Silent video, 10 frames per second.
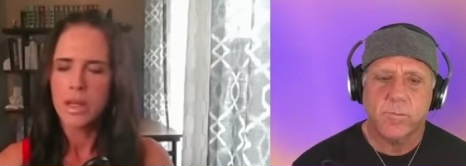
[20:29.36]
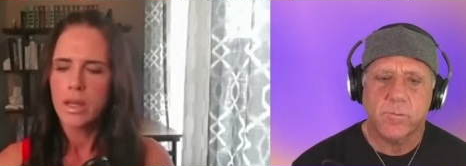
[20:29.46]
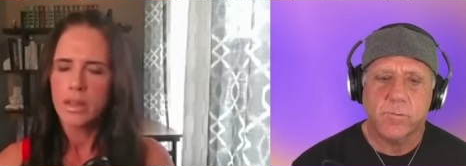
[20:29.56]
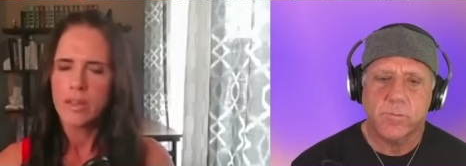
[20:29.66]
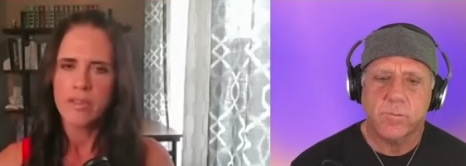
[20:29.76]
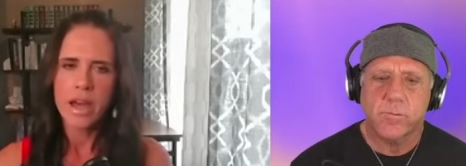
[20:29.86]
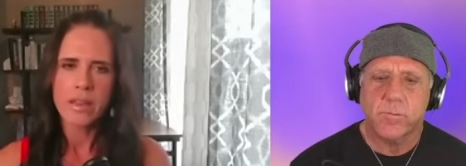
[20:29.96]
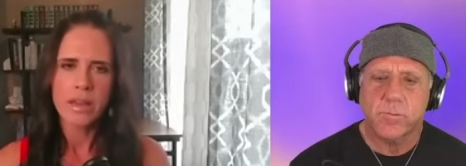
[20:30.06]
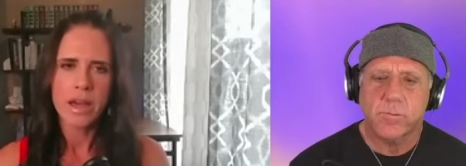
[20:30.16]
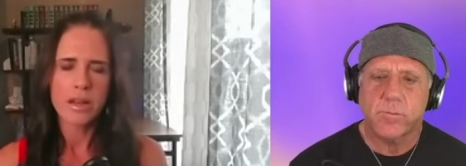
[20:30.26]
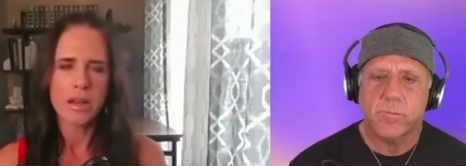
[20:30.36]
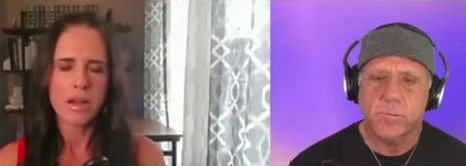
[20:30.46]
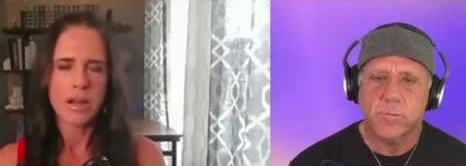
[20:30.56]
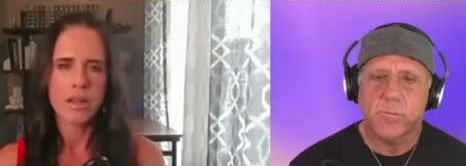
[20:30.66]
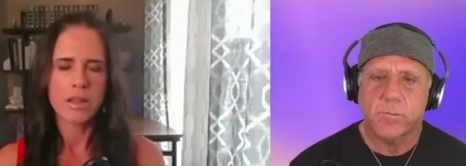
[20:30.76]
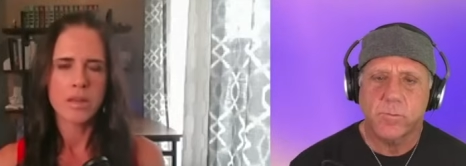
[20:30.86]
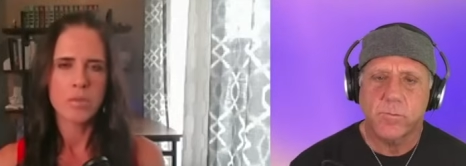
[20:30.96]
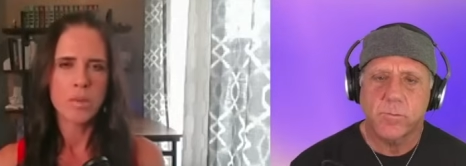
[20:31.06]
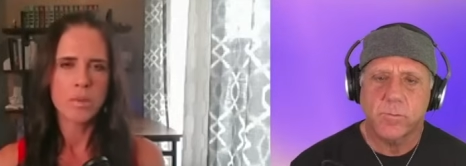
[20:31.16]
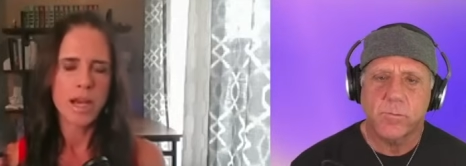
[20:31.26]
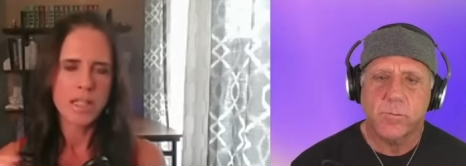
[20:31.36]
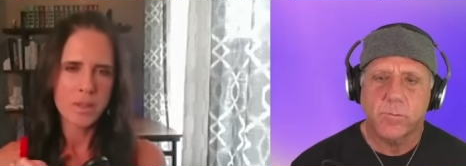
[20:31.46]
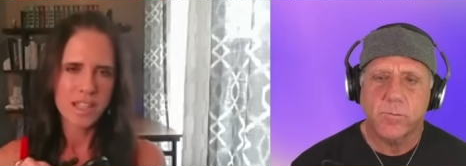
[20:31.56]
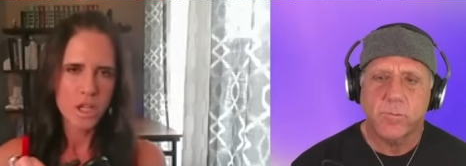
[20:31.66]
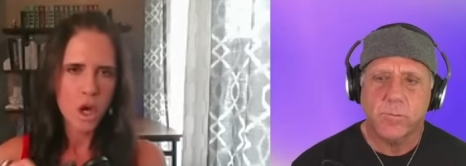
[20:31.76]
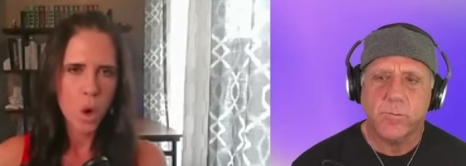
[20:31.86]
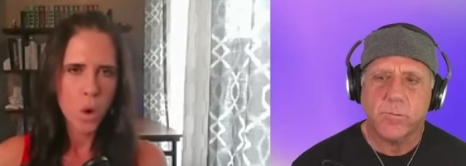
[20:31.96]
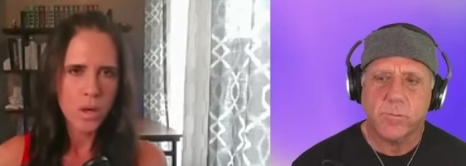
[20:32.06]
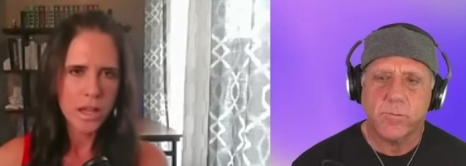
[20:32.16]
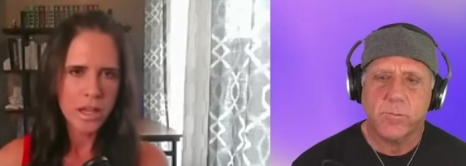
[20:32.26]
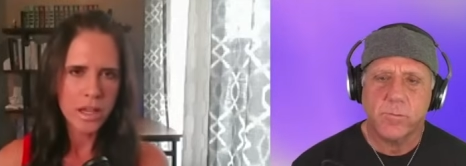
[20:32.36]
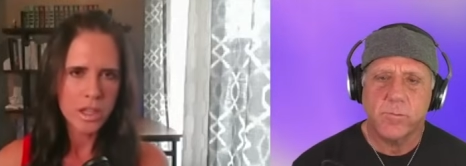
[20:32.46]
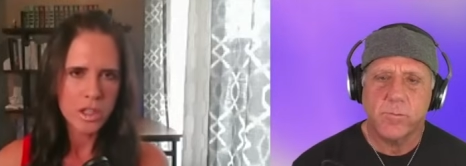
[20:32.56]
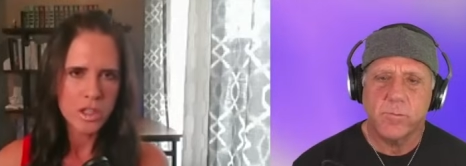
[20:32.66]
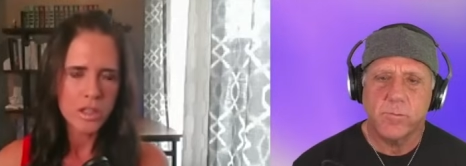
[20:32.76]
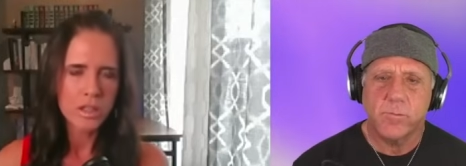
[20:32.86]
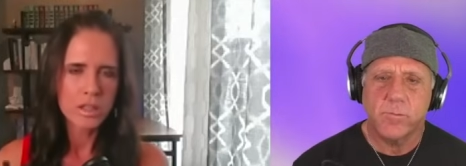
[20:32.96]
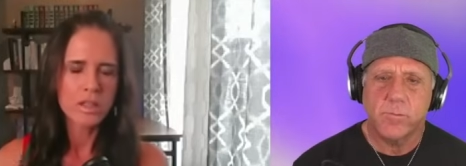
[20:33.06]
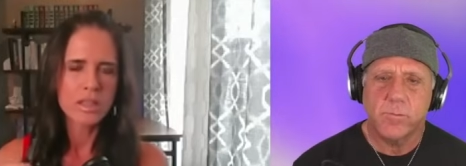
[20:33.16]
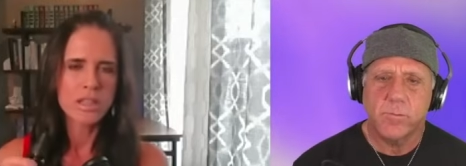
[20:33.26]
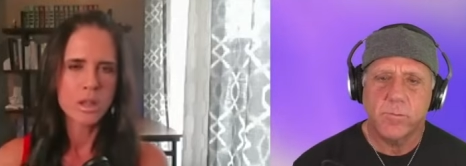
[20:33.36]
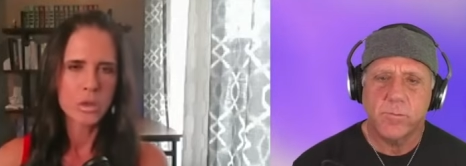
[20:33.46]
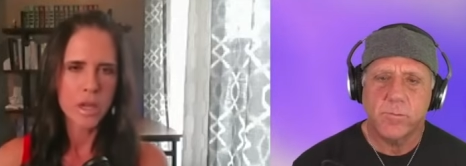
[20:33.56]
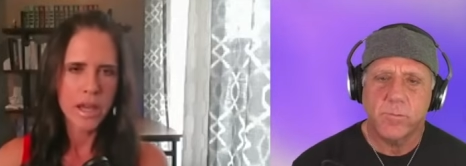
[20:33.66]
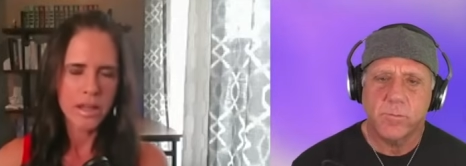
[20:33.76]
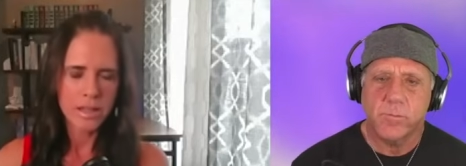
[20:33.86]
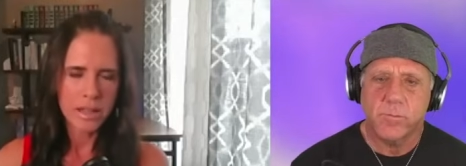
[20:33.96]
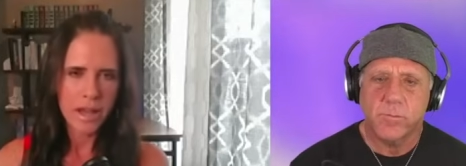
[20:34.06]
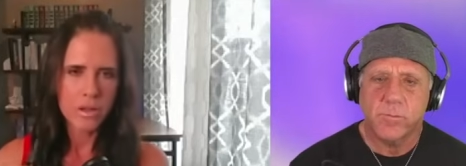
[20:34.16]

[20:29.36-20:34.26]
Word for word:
Speaker 1: the fact that uh, the marine plasma is coating each zeolite, nano